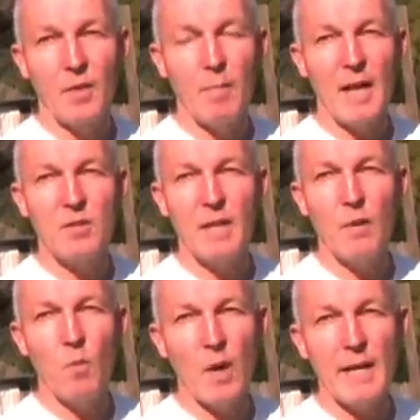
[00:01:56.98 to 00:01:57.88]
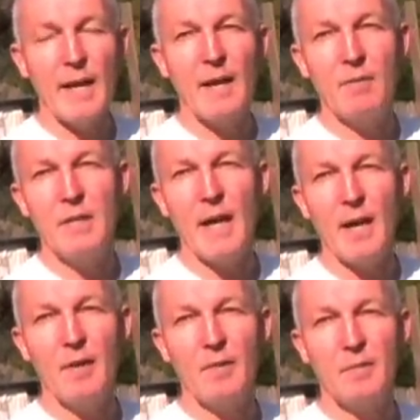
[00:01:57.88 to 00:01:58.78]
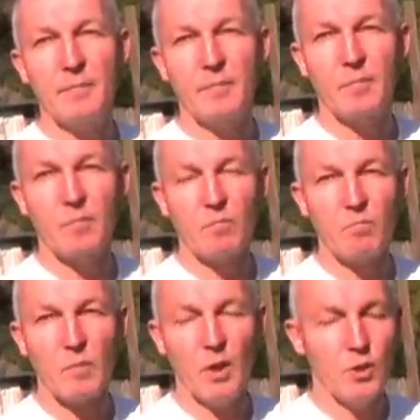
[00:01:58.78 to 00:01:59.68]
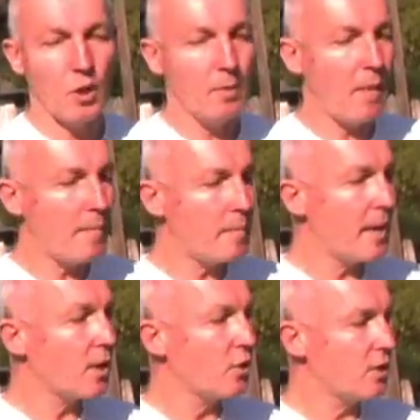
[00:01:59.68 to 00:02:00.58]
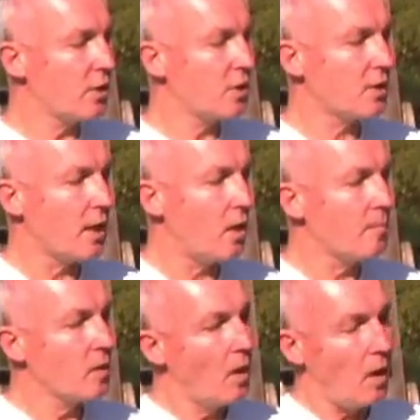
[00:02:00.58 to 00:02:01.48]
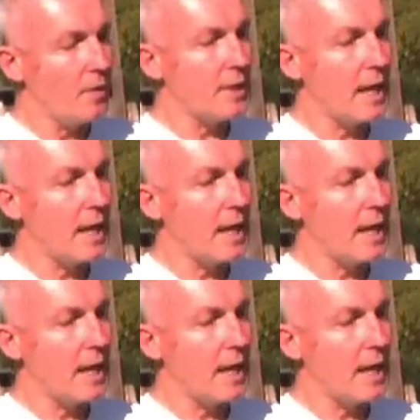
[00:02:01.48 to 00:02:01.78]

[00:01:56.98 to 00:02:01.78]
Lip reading: The mites lay 1 egg every day. So the mama mite goes into the cell on the